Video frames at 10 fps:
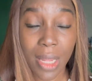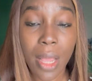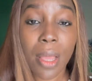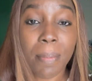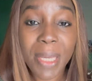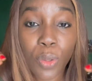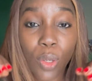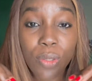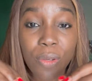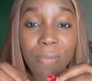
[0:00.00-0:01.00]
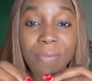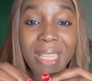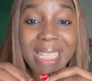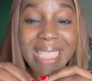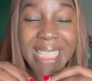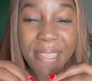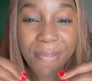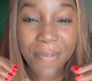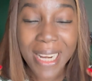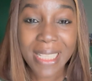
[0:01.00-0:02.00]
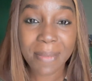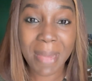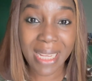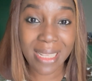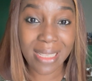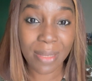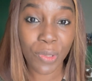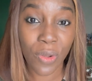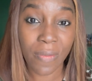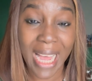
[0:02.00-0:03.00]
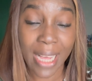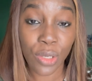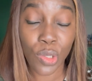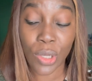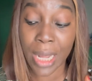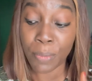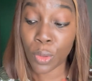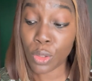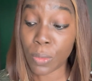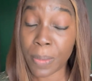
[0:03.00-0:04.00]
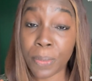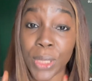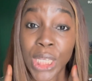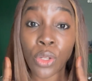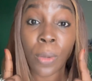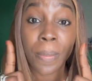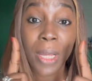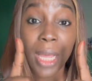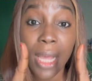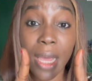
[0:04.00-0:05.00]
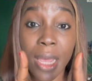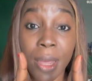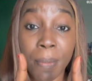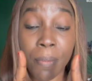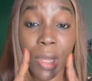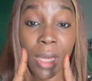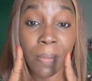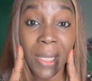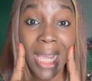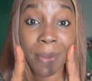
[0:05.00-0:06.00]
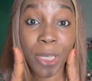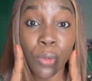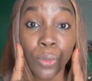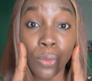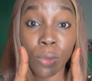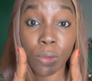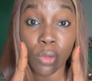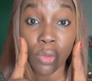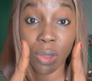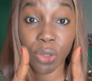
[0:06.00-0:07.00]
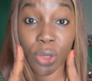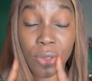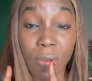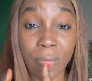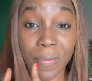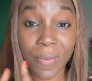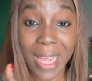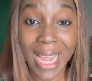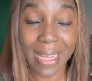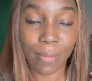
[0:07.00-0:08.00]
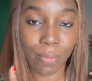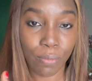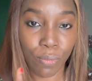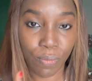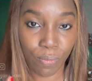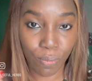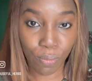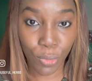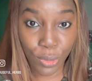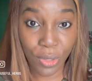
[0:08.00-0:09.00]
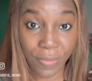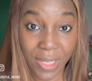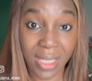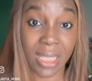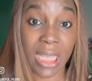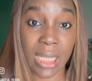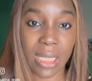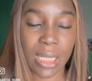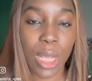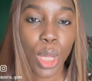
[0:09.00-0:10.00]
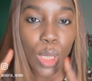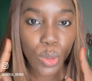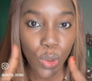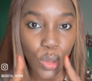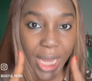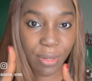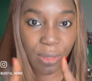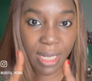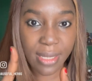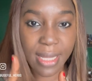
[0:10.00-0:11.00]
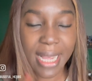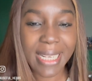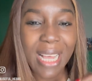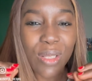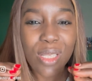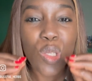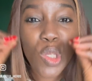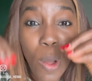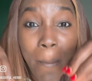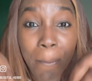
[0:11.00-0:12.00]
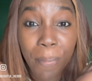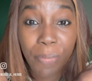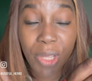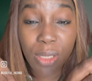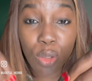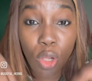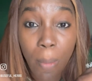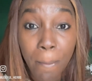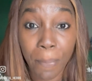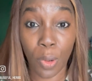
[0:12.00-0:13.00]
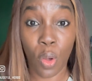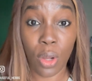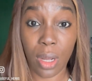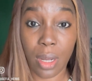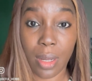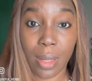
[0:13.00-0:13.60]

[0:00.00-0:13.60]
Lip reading: because of the different mechanisms of action. I'm going to be putting up chemical structures of most of these things so you can understand. Now, the sunblock,